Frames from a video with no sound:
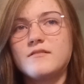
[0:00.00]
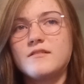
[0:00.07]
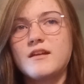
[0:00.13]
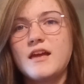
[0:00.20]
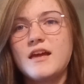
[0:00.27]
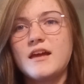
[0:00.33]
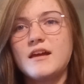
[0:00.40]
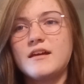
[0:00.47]

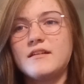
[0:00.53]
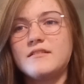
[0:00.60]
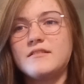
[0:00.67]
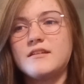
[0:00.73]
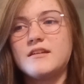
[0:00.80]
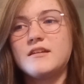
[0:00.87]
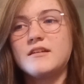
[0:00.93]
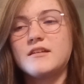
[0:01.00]
and
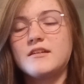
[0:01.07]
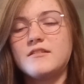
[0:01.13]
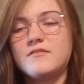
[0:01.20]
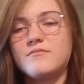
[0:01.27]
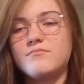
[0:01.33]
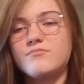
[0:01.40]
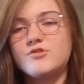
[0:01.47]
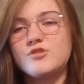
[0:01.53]
it
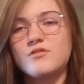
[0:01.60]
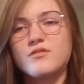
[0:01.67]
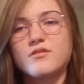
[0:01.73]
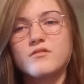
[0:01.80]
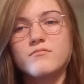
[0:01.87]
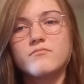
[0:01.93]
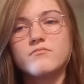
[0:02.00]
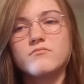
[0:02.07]
can just
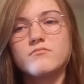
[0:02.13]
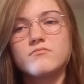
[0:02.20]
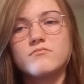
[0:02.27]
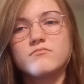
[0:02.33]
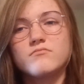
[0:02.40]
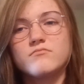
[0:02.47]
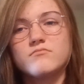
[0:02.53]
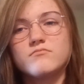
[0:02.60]

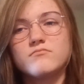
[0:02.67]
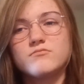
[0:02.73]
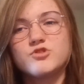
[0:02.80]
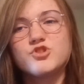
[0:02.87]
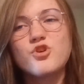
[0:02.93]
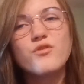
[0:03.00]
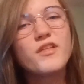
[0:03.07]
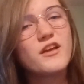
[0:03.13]

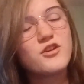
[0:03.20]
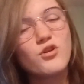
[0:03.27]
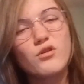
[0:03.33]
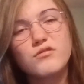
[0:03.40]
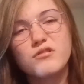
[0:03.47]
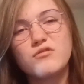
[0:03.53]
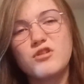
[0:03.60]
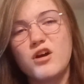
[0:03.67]
show that you're
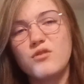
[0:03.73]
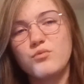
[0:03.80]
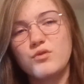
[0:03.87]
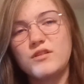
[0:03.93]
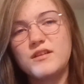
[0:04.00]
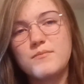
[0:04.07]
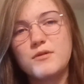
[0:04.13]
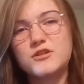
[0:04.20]
also not
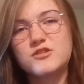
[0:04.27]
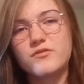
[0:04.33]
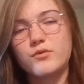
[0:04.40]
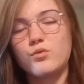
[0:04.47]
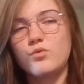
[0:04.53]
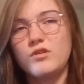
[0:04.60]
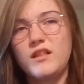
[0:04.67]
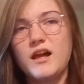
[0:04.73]
really much of a
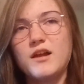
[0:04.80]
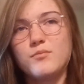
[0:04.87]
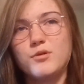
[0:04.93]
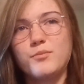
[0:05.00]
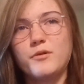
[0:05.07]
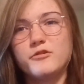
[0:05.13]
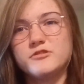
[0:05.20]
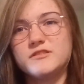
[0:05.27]
reliable
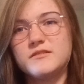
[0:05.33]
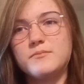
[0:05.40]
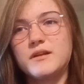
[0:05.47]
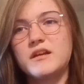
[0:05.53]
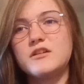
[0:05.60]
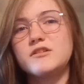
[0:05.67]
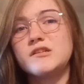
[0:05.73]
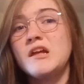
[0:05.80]
person.
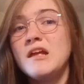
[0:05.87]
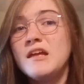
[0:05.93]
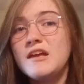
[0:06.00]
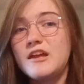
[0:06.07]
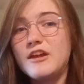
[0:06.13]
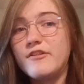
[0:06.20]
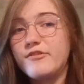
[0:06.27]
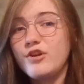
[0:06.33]
Because
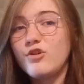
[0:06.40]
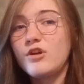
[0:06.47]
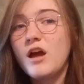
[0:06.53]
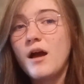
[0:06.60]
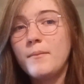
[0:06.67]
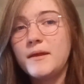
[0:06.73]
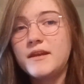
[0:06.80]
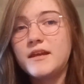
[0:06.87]
if you're
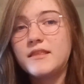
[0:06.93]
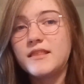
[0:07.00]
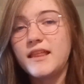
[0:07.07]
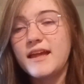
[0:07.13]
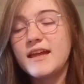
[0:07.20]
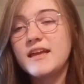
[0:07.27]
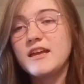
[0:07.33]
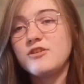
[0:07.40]
coming in
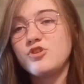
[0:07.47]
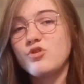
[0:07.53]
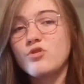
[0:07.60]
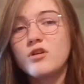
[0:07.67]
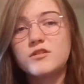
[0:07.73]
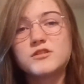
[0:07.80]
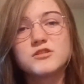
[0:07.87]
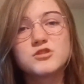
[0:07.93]
late and you're
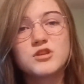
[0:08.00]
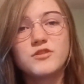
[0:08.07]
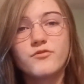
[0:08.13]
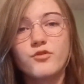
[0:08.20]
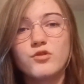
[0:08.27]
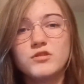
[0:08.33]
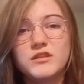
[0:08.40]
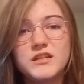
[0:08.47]
auditioning
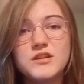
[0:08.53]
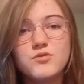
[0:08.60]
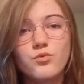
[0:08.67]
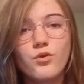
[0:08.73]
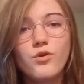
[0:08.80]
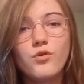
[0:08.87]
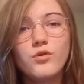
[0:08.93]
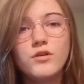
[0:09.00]
for a lead
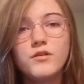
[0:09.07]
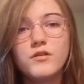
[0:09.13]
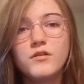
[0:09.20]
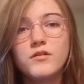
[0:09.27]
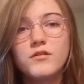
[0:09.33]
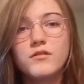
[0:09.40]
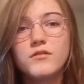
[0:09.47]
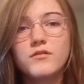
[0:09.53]
role,
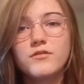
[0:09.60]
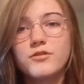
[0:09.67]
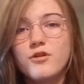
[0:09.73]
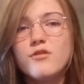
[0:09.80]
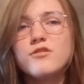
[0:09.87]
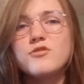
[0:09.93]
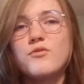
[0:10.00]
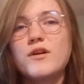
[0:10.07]

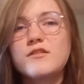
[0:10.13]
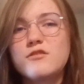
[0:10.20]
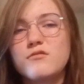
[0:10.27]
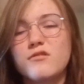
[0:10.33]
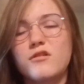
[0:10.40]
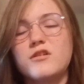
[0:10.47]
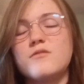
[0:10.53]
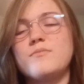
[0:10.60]
those directors
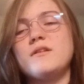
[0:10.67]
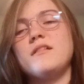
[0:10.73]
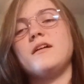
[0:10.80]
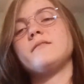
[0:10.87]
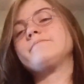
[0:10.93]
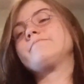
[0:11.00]
are going to be like,